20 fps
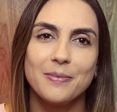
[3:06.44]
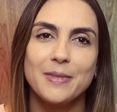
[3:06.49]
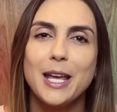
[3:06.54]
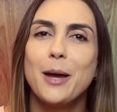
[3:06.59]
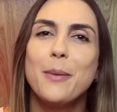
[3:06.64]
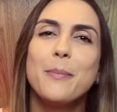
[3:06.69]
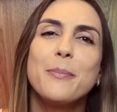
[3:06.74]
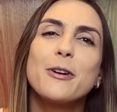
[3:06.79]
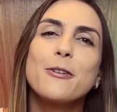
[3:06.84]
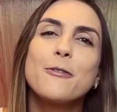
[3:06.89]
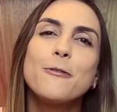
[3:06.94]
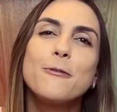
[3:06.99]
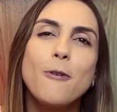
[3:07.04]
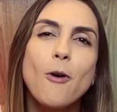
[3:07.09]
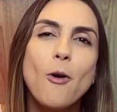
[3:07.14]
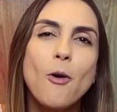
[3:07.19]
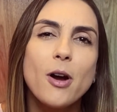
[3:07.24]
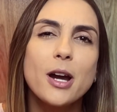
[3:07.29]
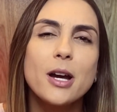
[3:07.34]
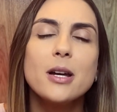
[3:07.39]
Number
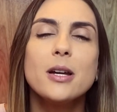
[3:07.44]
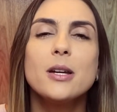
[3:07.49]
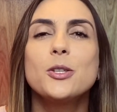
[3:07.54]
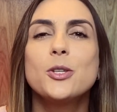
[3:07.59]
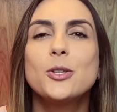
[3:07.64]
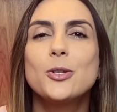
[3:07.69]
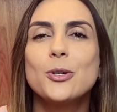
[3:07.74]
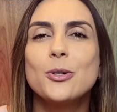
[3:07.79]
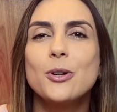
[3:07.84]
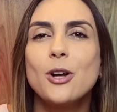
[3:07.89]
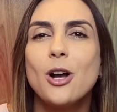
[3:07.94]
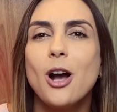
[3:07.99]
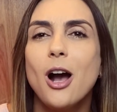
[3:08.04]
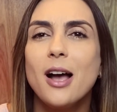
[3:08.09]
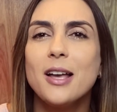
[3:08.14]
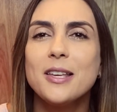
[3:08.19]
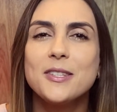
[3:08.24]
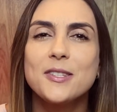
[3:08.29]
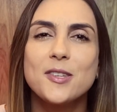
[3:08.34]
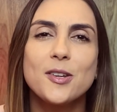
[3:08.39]
four, to
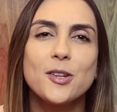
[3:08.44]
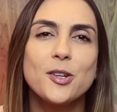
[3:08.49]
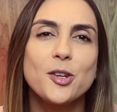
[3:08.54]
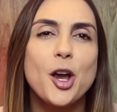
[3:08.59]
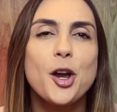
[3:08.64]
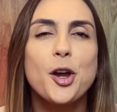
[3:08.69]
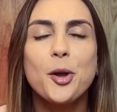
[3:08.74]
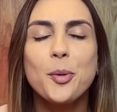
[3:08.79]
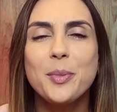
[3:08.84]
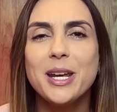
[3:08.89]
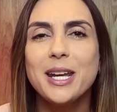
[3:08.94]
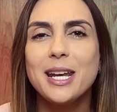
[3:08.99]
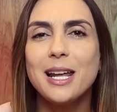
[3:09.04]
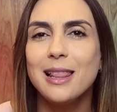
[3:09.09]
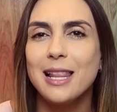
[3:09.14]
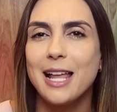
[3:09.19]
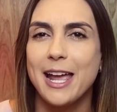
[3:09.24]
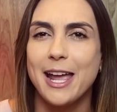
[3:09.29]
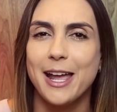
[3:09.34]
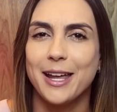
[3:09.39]
cost an arm and a
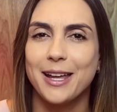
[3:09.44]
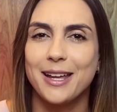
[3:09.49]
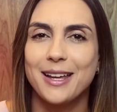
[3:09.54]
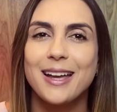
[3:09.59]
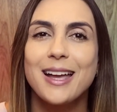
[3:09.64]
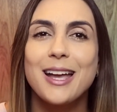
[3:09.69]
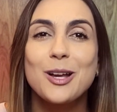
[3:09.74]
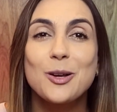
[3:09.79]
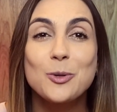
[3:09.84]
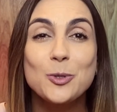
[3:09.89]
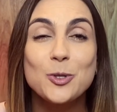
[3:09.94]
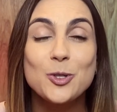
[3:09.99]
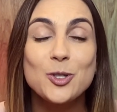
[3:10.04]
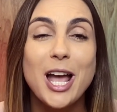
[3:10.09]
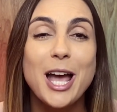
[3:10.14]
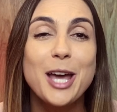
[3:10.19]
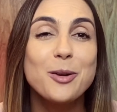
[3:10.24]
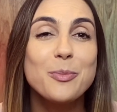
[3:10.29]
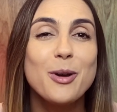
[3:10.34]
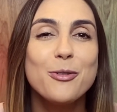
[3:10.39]
leg.
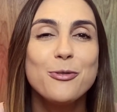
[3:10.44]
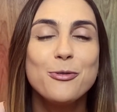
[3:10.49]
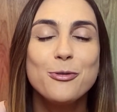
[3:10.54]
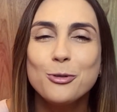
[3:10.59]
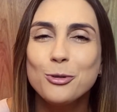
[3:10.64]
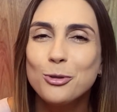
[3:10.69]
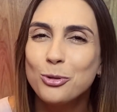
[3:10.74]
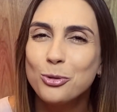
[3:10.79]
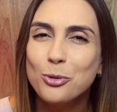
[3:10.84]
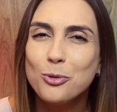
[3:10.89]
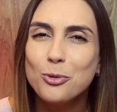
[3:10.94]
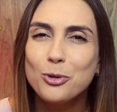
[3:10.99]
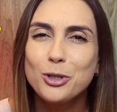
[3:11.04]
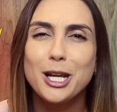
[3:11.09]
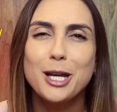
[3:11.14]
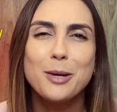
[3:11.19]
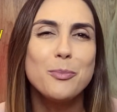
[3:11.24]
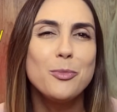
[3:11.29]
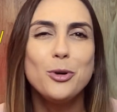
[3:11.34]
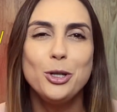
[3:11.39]
Custar uma
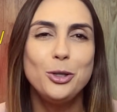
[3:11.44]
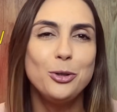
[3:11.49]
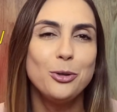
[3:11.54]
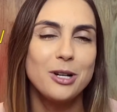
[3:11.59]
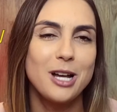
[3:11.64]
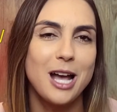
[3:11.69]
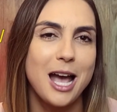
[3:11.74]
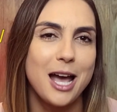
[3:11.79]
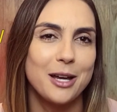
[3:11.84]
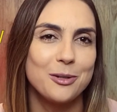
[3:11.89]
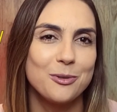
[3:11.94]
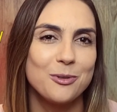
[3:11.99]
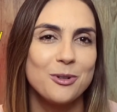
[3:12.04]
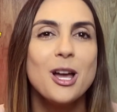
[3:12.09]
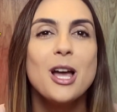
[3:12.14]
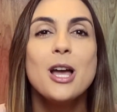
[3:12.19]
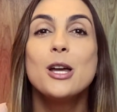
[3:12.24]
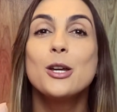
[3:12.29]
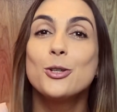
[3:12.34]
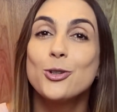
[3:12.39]
fortuna, muito caro.
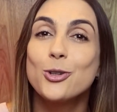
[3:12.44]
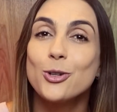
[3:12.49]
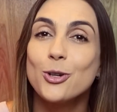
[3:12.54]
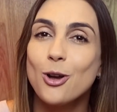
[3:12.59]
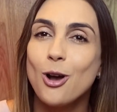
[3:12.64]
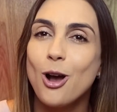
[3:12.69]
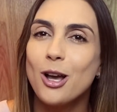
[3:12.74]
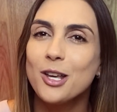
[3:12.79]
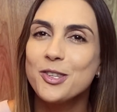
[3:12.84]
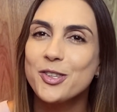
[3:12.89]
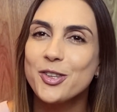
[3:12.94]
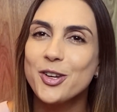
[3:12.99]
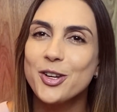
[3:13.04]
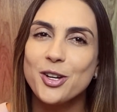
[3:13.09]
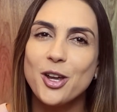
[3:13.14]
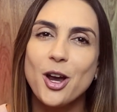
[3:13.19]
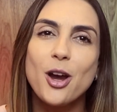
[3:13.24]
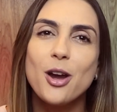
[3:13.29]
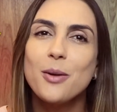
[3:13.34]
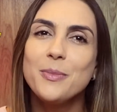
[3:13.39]
To cost
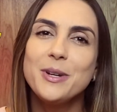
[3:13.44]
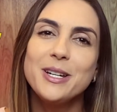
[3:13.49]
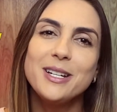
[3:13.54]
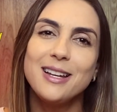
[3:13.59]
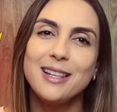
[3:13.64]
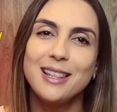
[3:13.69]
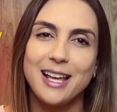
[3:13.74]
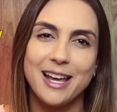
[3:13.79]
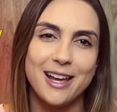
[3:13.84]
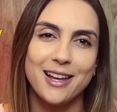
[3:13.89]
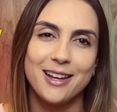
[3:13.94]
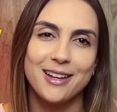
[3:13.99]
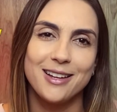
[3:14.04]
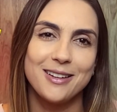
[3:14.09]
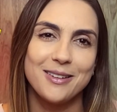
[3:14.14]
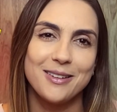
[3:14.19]
an arm and a leg.